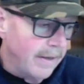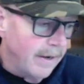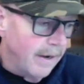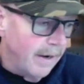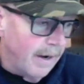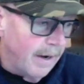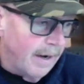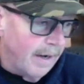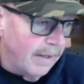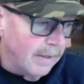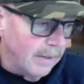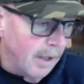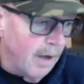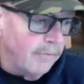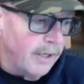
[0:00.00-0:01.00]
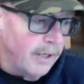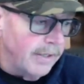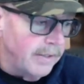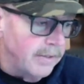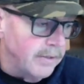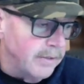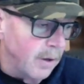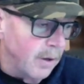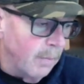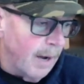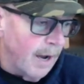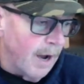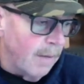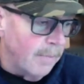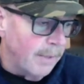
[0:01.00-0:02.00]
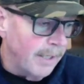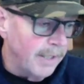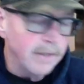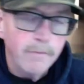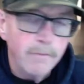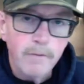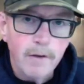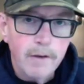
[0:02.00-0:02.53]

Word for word: Uh, loved it. So by all means, if,